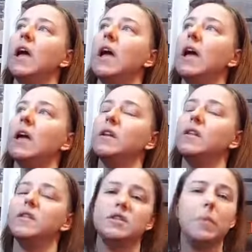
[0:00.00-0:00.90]

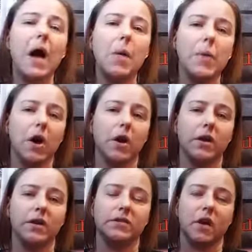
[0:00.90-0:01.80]
And the spa
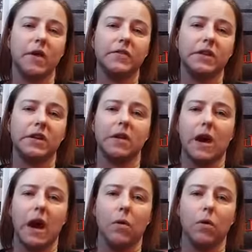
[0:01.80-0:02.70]
part is often in
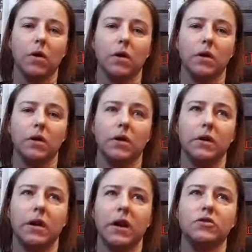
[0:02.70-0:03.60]
our
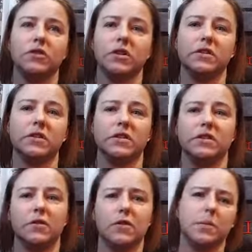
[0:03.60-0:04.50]
nation, it's
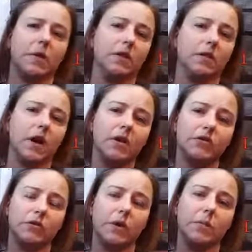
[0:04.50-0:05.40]
considered to be a
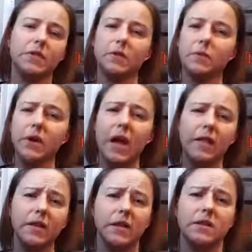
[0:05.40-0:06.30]
luxury, but the
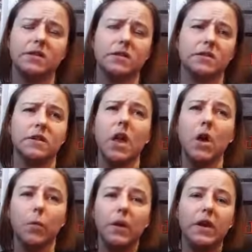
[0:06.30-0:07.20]
reality is
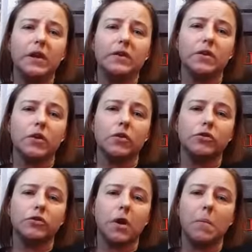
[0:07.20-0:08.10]
we need to
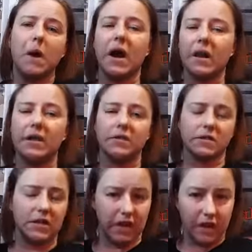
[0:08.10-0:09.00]
nurture our bodies
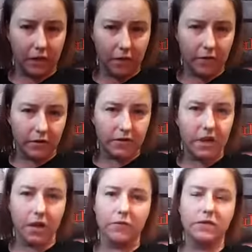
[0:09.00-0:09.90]
and take care of
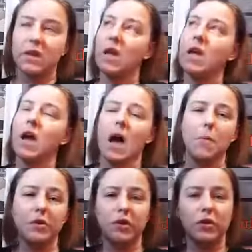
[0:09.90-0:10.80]
ourselves.
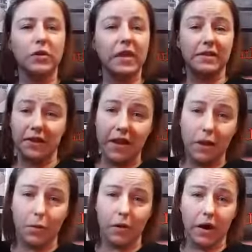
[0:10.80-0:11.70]
I'm going to do that
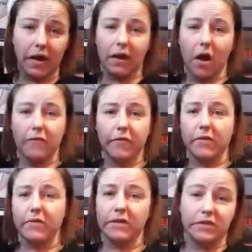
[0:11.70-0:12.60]
today when I get off
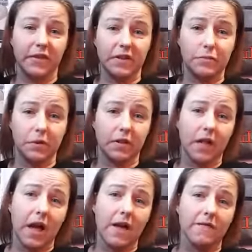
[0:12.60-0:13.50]
of this Facebook
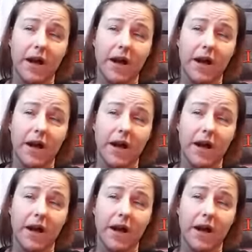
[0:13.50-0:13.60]
Live.